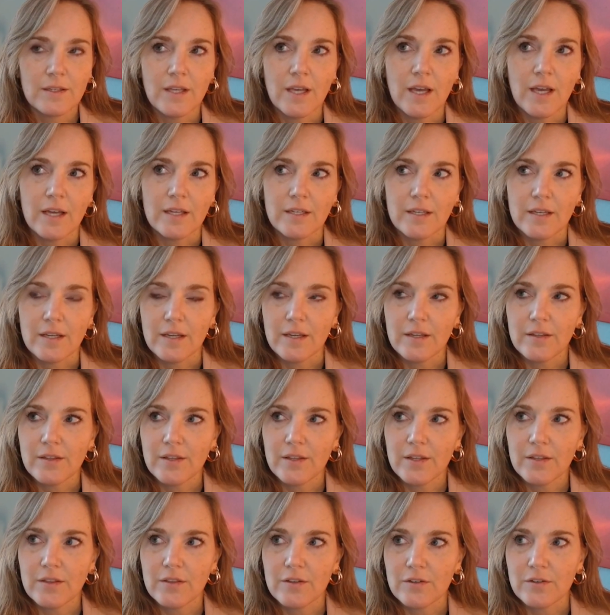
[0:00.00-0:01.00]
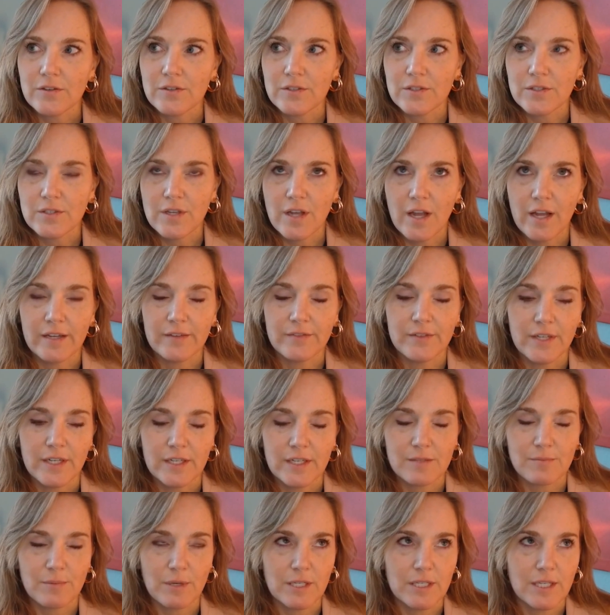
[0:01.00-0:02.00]
Yeah, and I think there's kind of an
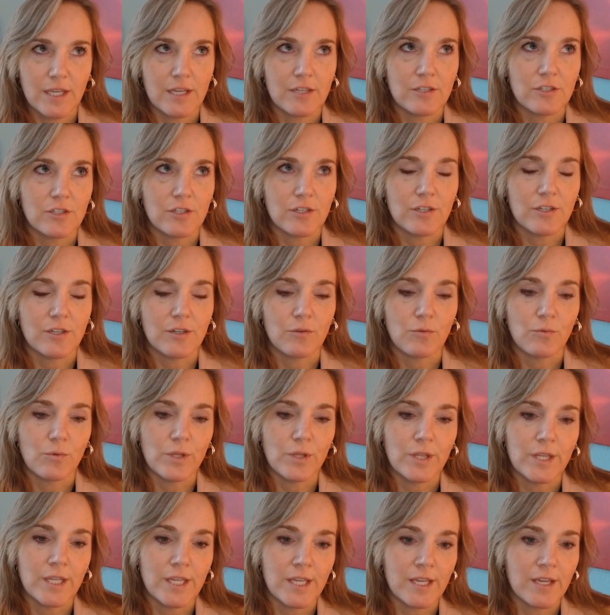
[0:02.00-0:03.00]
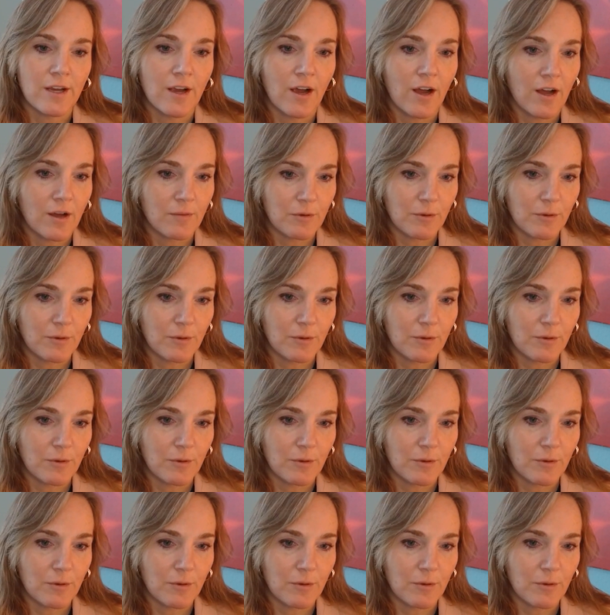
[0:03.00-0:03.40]
expectation with e-com